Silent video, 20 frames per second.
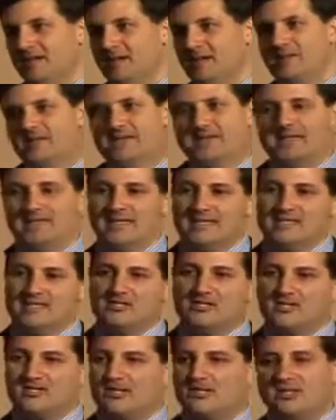I mean,
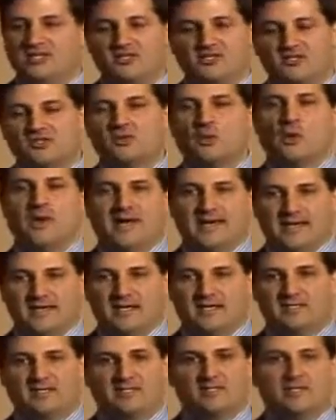it's just the way it
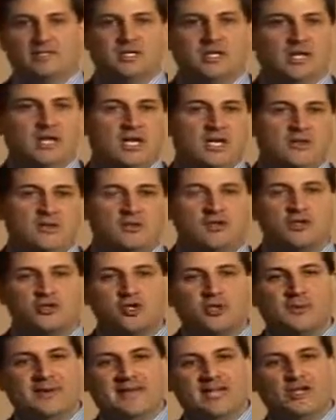is. There's
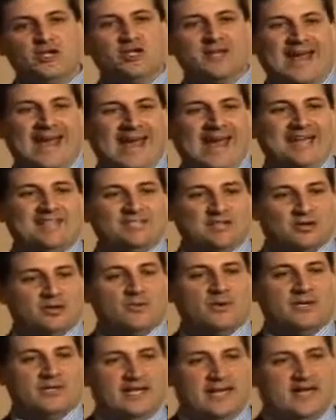too many good ads that
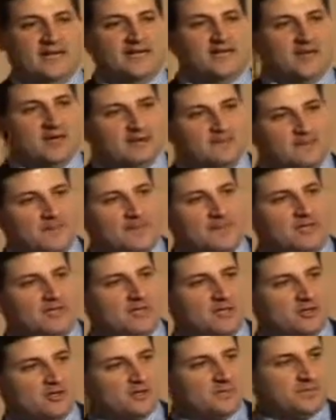are written out there
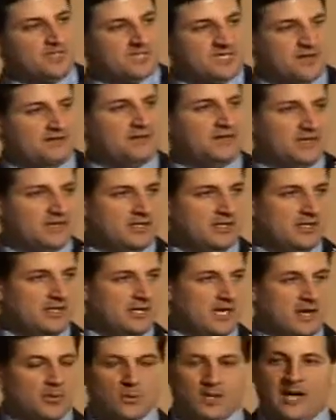that are specific.
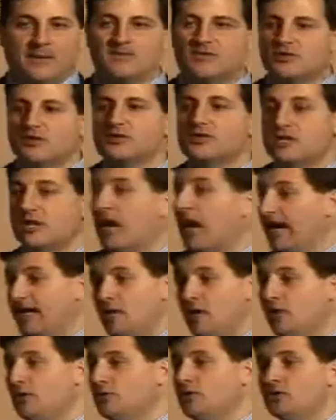And when I'm searching, I
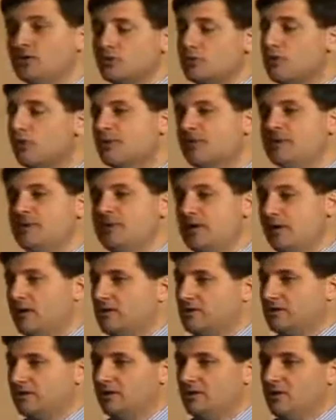know, use your own
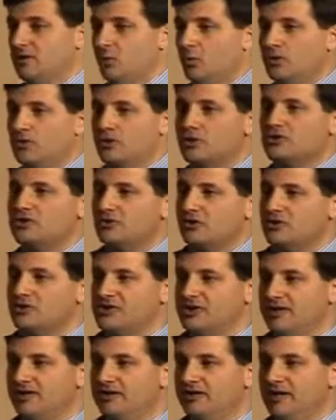experience. When you're
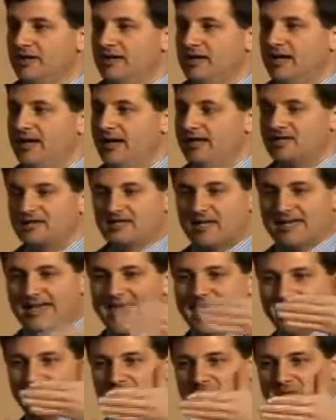searching and an
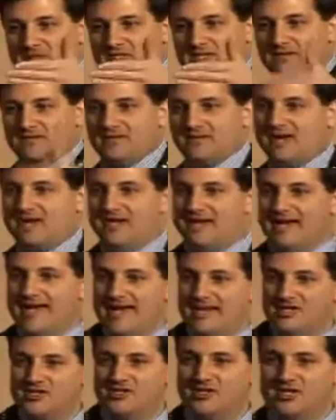ad is specific and an
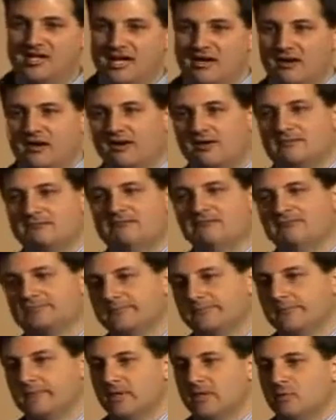ad is generic,
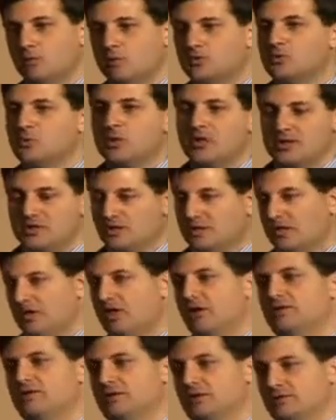which one are you going to
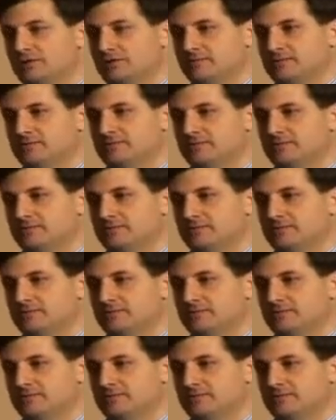go to?